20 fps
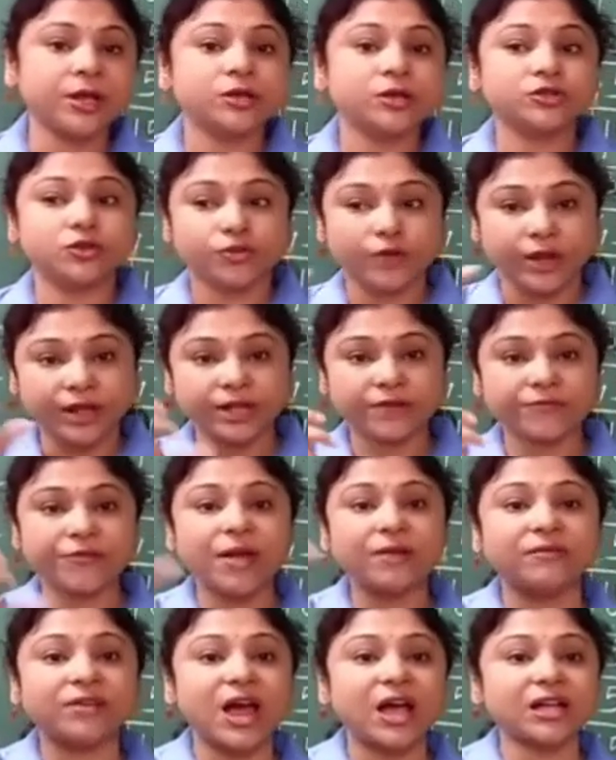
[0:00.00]
So 25
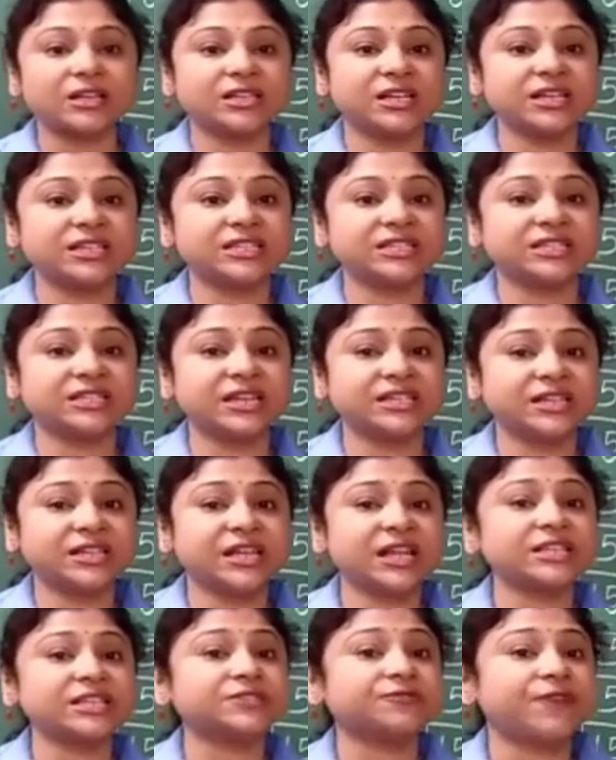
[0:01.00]
last digit
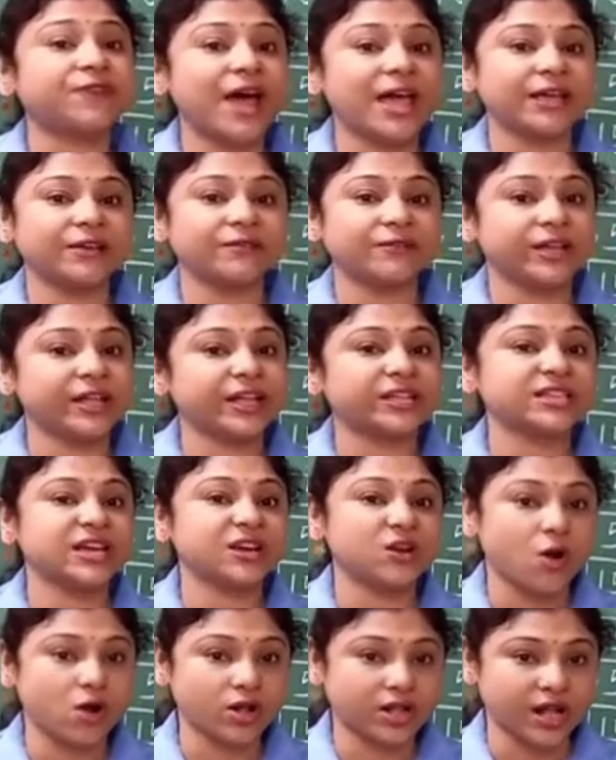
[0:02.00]
is 5, it is an
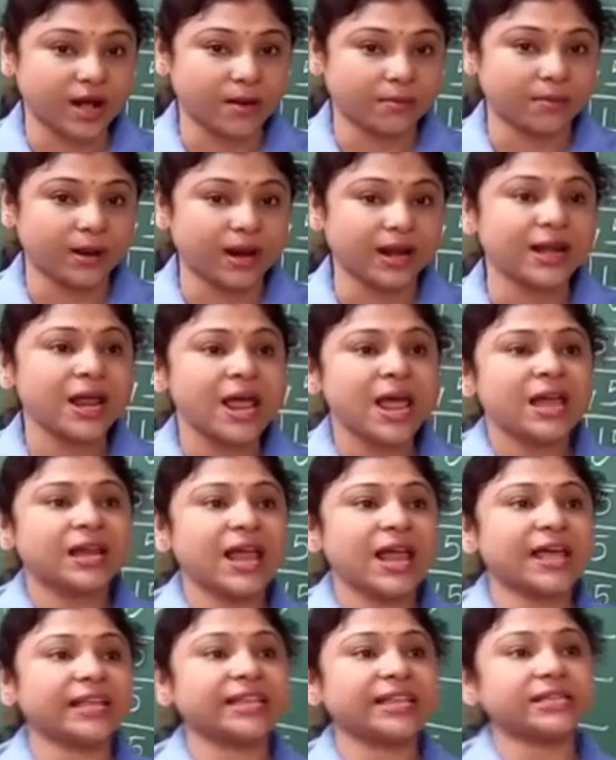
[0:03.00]
odd number.
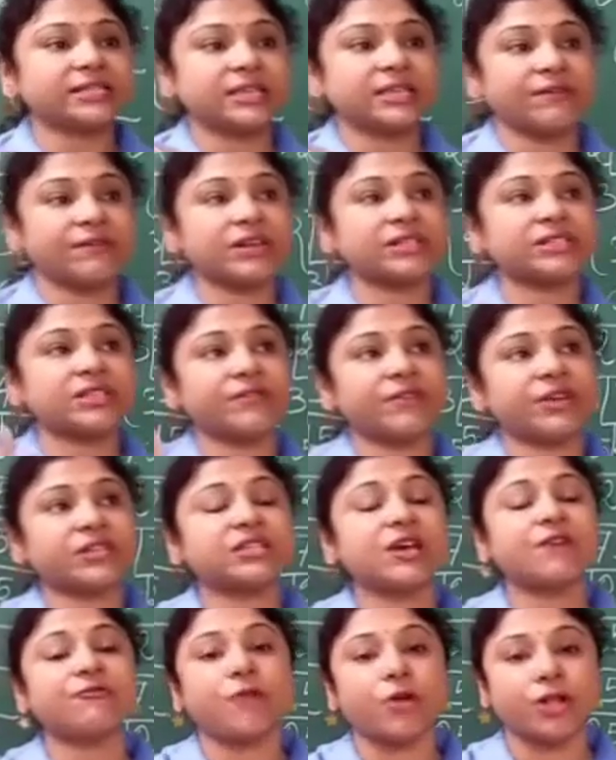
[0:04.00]
Like this 7 sevens
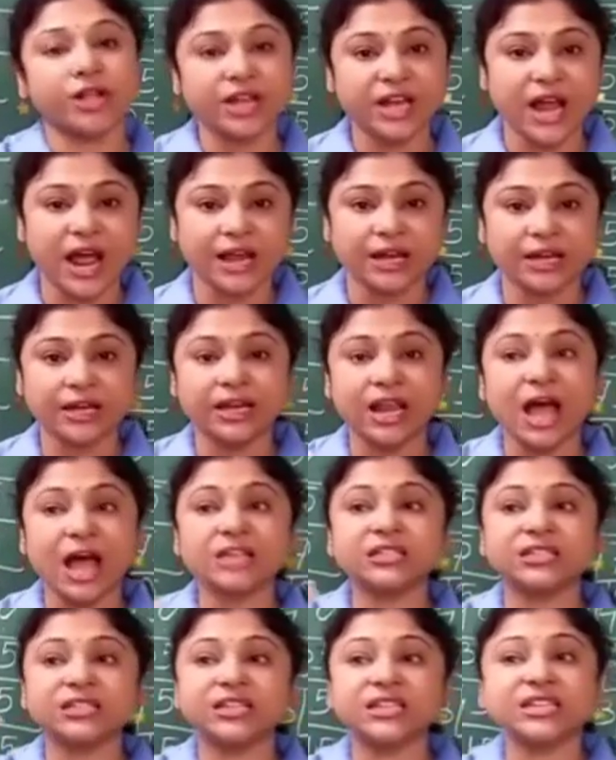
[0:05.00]
are 49,
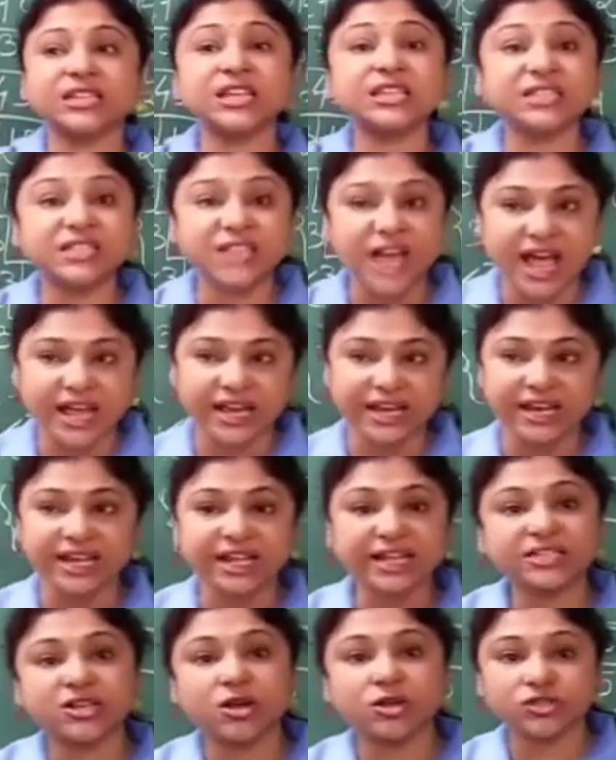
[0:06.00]
last digit is 9, it
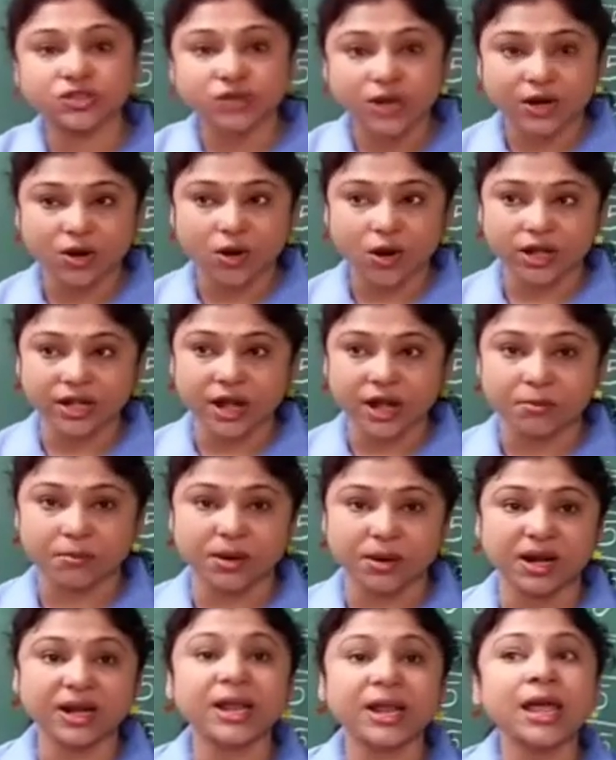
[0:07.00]
is also an odd
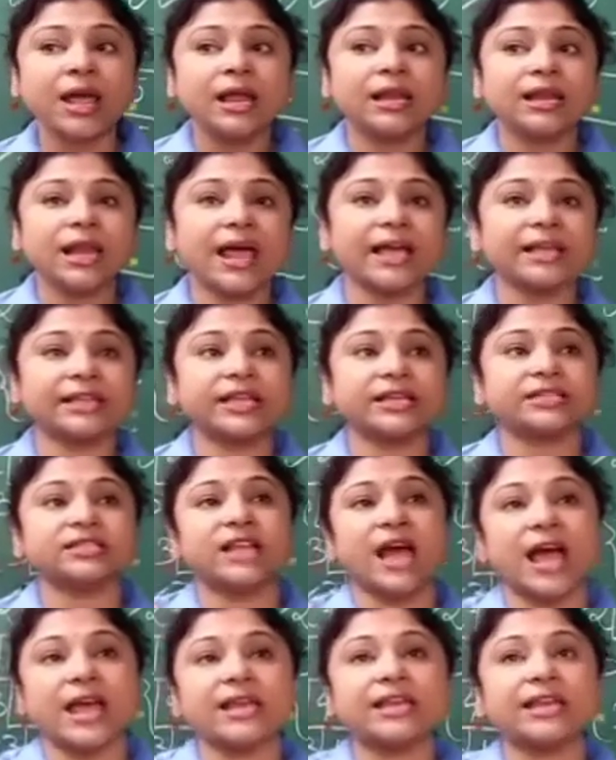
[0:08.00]
number. Like this
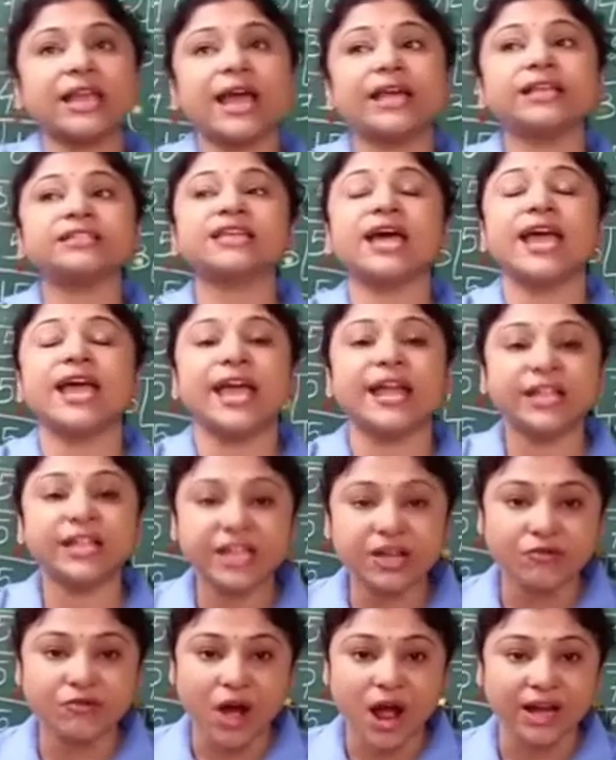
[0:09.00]
9 nines are
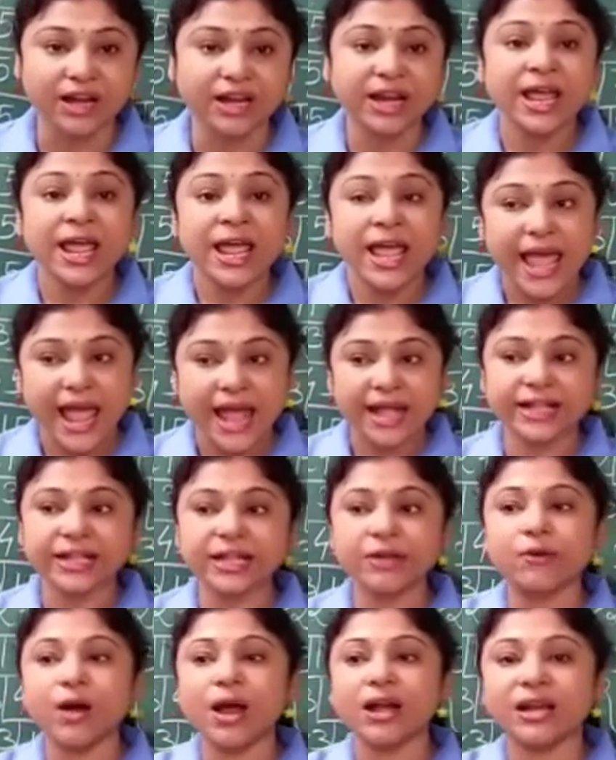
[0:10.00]
81,
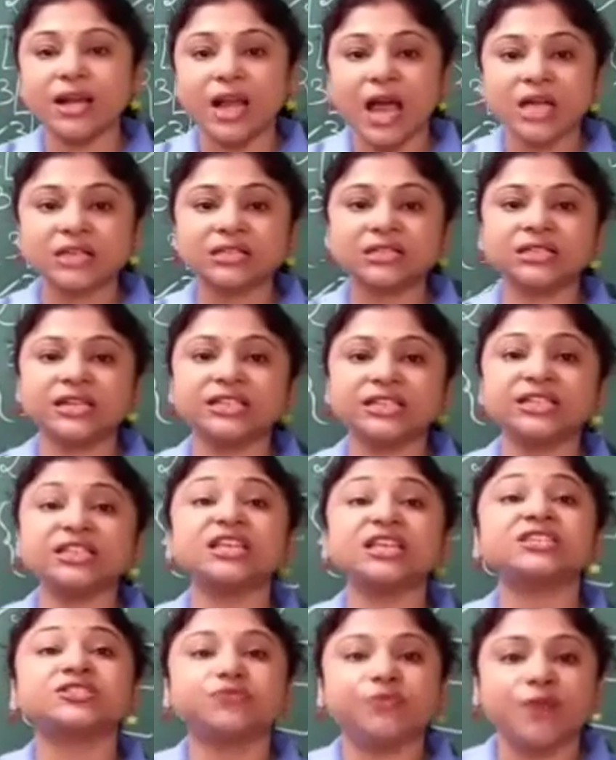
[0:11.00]
81 last digit
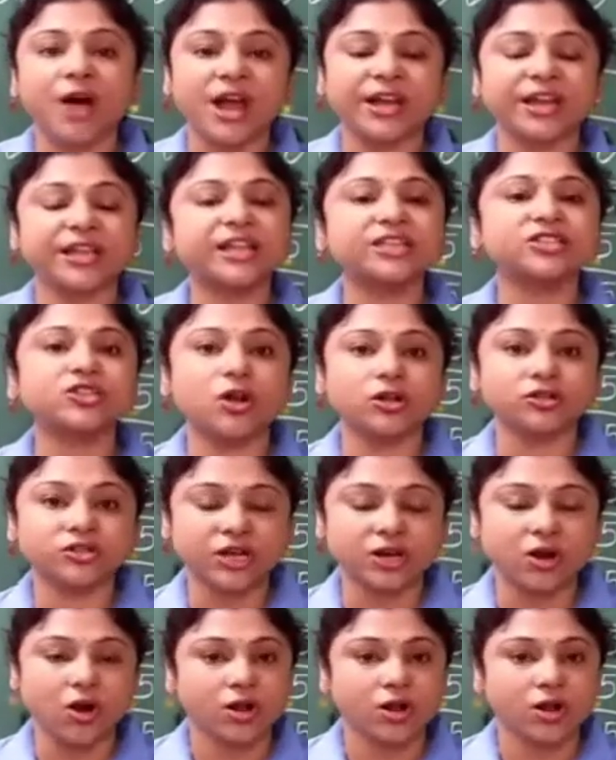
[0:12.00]
is 1, it is also an